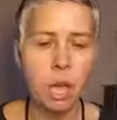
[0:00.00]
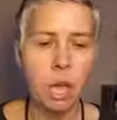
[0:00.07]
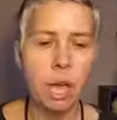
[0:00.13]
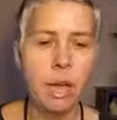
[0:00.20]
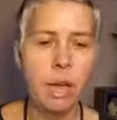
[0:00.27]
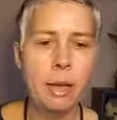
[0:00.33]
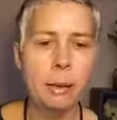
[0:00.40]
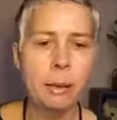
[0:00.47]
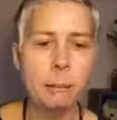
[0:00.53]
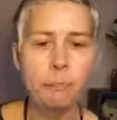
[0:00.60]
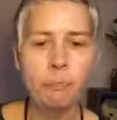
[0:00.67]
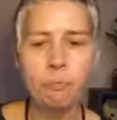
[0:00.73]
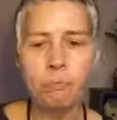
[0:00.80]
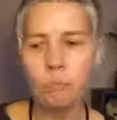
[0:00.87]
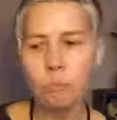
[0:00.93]

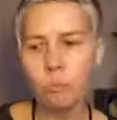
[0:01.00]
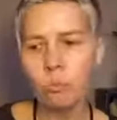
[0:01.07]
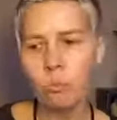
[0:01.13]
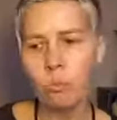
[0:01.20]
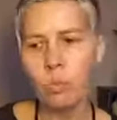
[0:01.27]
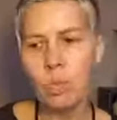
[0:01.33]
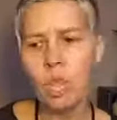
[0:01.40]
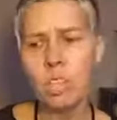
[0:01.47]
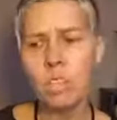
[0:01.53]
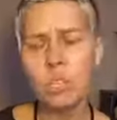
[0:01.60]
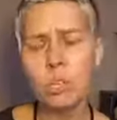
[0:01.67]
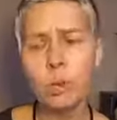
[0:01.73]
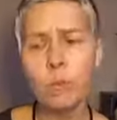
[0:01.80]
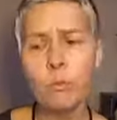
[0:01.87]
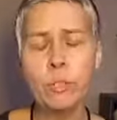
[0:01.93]
Um, and
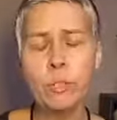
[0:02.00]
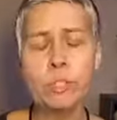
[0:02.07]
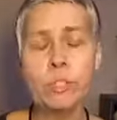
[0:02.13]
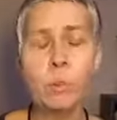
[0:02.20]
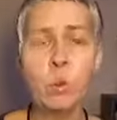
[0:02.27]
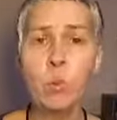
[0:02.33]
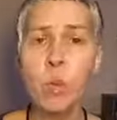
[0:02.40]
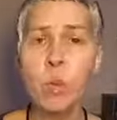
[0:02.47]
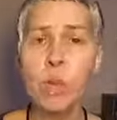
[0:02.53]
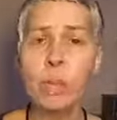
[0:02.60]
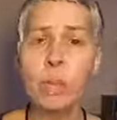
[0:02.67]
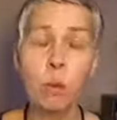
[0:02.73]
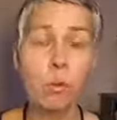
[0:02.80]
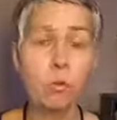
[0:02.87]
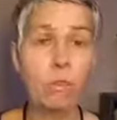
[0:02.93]
so for someone with
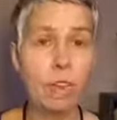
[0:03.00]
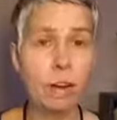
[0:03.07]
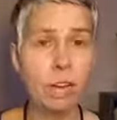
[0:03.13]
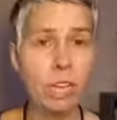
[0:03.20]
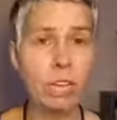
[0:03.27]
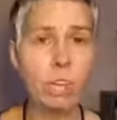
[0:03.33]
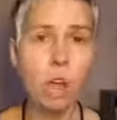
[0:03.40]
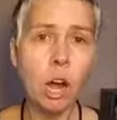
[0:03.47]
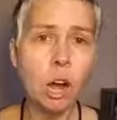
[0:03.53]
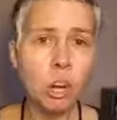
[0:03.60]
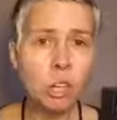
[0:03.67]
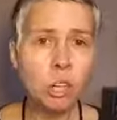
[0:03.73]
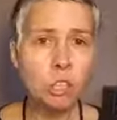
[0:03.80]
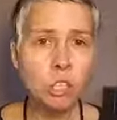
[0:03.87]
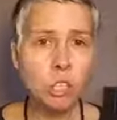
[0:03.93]
a very
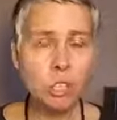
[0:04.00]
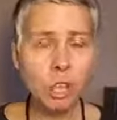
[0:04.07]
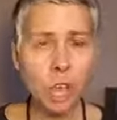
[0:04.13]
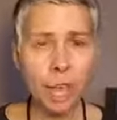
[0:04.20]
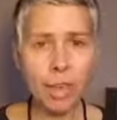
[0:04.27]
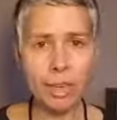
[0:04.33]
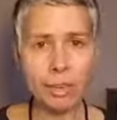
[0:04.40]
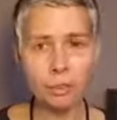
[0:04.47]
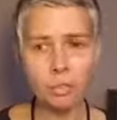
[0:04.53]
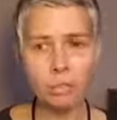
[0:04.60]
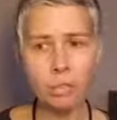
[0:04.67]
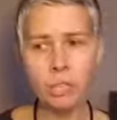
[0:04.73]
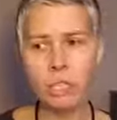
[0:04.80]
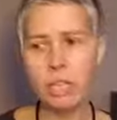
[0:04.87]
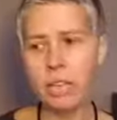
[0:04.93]
large hiatal
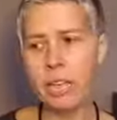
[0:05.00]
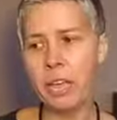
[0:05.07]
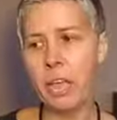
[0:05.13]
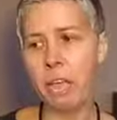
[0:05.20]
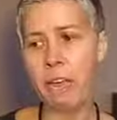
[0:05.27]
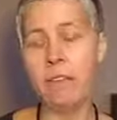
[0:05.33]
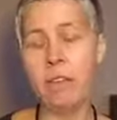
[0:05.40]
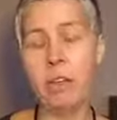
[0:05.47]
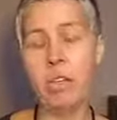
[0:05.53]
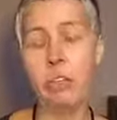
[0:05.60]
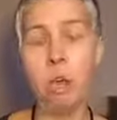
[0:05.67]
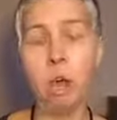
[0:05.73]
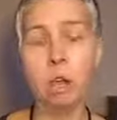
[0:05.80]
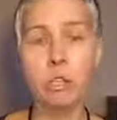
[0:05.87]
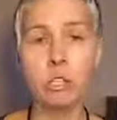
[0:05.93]
hernia, a very
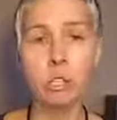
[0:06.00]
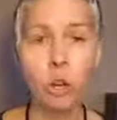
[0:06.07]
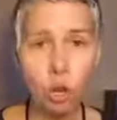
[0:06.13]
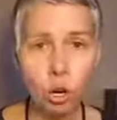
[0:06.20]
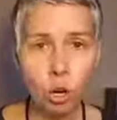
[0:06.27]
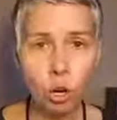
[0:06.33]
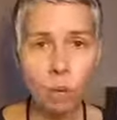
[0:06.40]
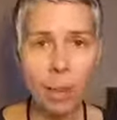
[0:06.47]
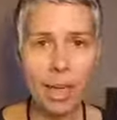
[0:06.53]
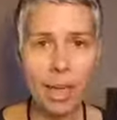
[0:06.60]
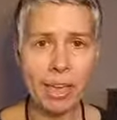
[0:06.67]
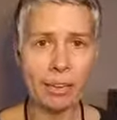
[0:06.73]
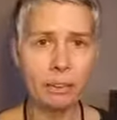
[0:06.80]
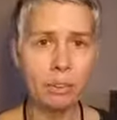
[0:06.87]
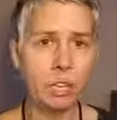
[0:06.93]
long-term
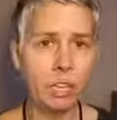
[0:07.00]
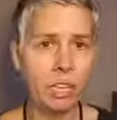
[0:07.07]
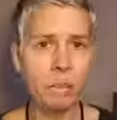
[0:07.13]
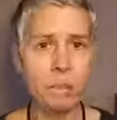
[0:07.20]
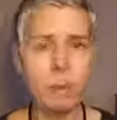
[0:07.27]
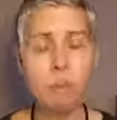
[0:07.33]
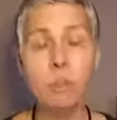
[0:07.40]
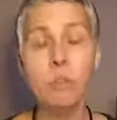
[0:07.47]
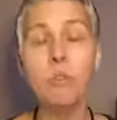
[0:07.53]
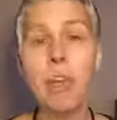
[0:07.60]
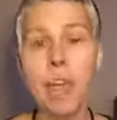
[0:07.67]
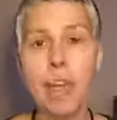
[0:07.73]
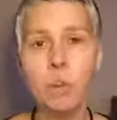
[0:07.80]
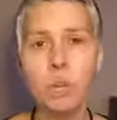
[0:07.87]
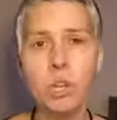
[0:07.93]
hiatal hernia, maybe you've
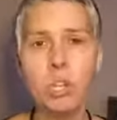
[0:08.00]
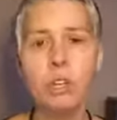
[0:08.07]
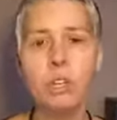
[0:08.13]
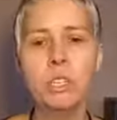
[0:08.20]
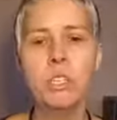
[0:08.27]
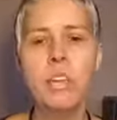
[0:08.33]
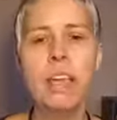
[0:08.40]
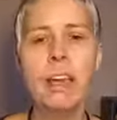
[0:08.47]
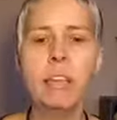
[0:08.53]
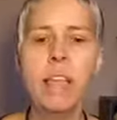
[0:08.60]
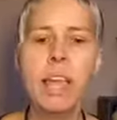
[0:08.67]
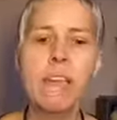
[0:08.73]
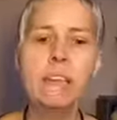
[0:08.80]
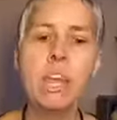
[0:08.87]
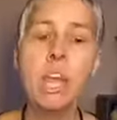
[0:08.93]
had one your entire
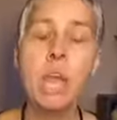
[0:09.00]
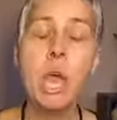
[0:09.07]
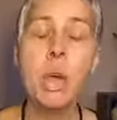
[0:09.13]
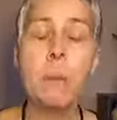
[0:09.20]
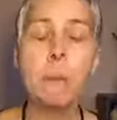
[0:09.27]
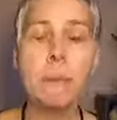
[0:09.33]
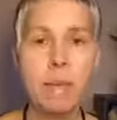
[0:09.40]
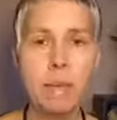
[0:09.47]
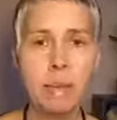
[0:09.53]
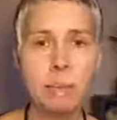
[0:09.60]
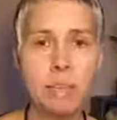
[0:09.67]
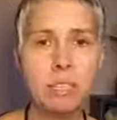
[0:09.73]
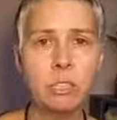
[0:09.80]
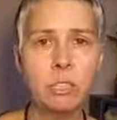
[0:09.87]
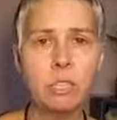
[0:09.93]
life,
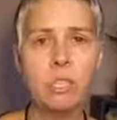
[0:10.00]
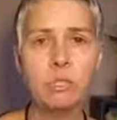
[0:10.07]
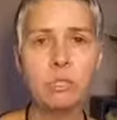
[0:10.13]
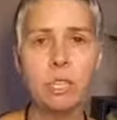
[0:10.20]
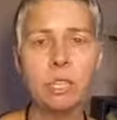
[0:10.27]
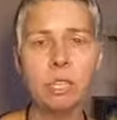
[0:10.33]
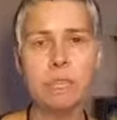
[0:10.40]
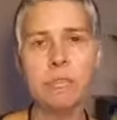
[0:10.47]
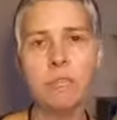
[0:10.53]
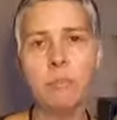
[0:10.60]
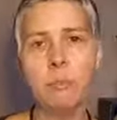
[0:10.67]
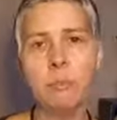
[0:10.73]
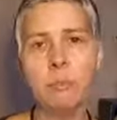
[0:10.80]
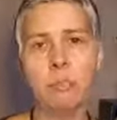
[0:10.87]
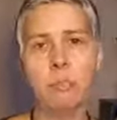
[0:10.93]
maybe surgery is the
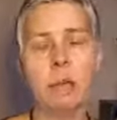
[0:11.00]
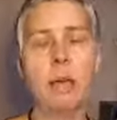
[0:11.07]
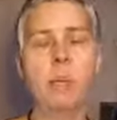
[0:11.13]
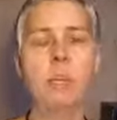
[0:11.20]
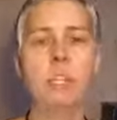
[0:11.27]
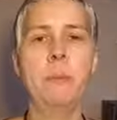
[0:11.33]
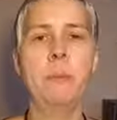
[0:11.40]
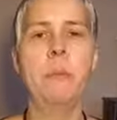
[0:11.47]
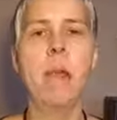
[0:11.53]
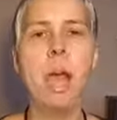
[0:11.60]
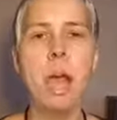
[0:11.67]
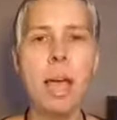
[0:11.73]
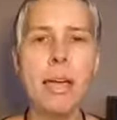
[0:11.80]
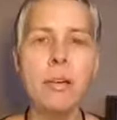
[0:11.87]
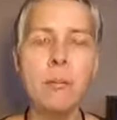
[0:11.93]
best option, but
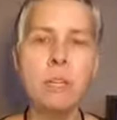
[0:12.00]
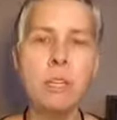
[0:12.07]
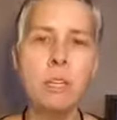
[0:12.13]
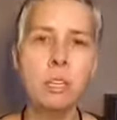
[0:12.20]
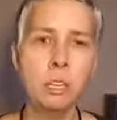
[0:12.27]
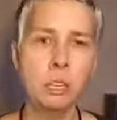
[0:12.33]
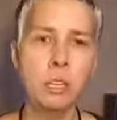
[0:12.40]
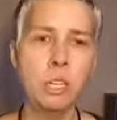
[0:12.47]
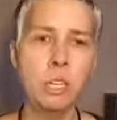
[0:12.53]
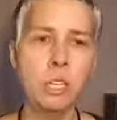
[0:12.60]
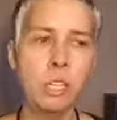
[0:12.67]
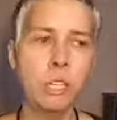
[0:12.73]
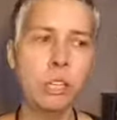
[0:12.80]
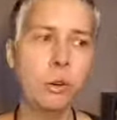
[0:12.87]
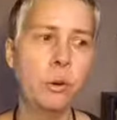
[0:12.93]
I would encourage
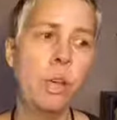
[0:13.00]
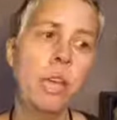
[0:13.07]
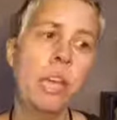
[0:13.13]
you